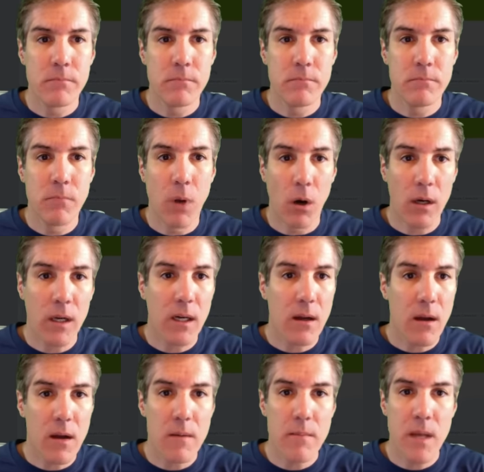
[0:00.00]

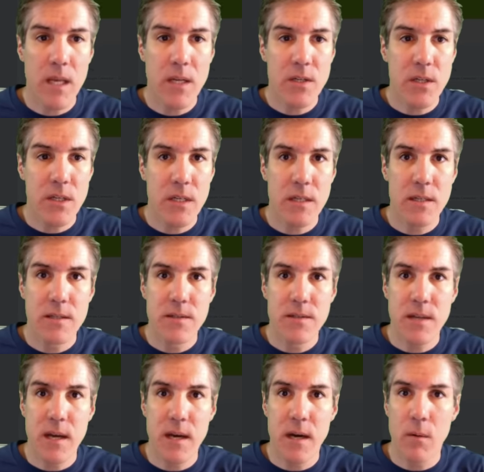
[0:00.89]
marketing automation
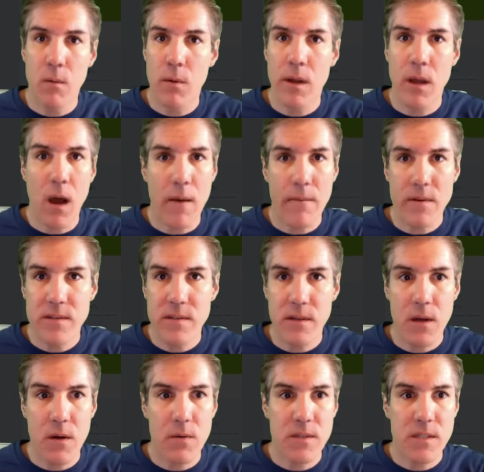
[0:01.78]
is, we
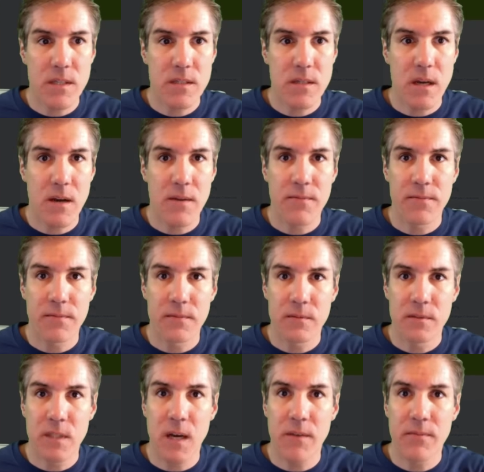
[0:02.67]
obviously know, is a
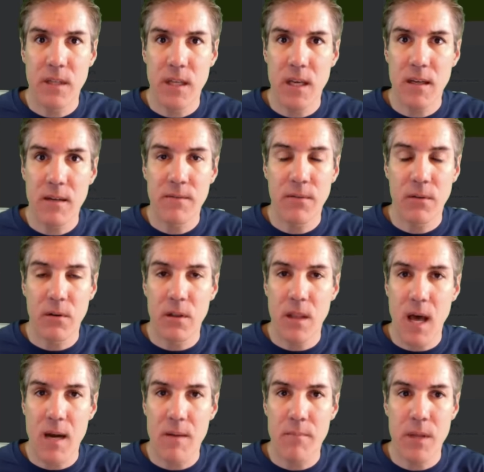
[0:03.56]
tough gig for a
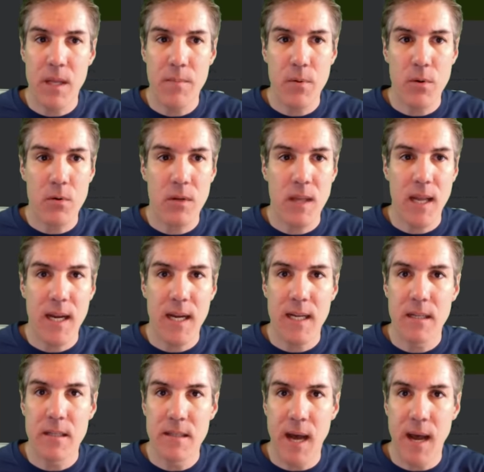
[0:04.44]
lot of people getting
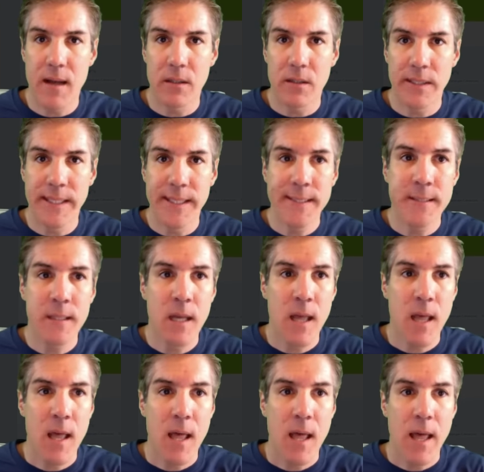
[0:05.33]
it dialed in.
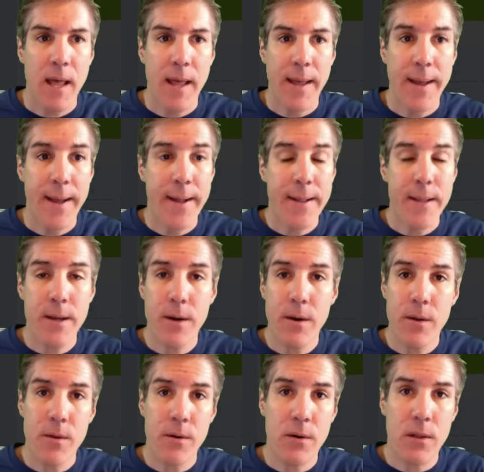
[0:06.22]
And,
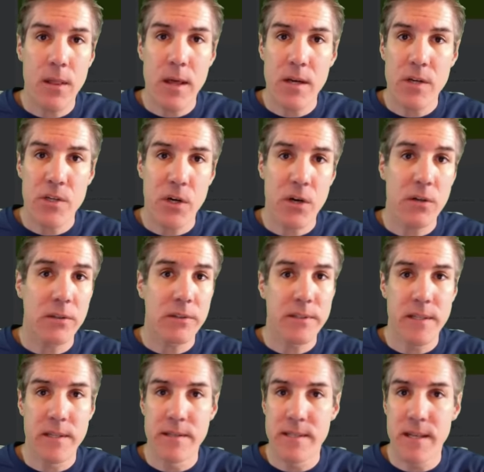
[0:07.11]
there are a lot of
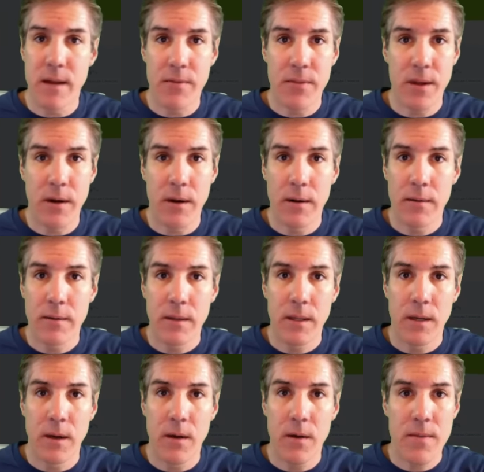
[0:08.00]
charlatans out there,
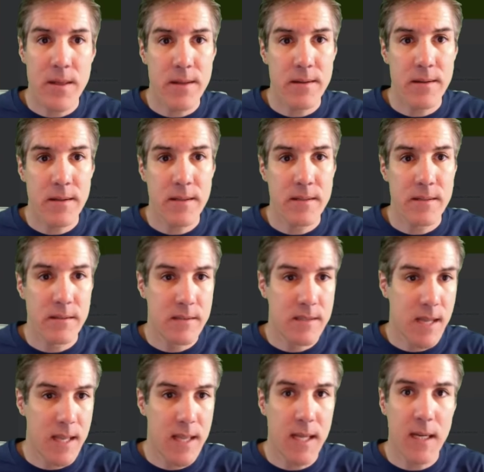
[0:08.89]
that
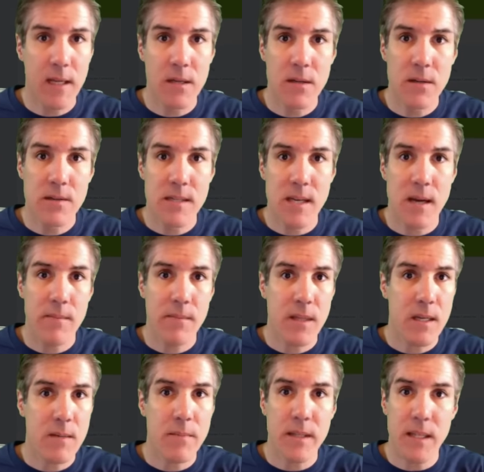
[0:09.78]
say they can do
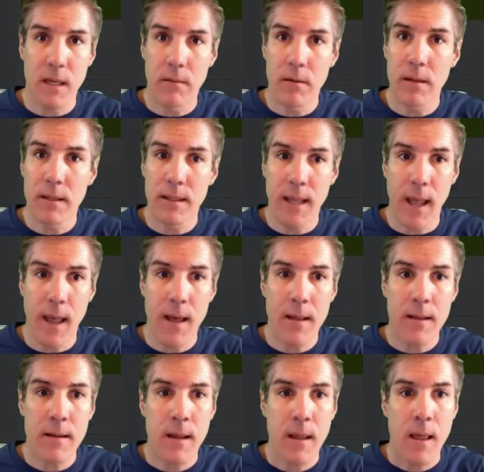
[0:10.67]
something, but they really can't.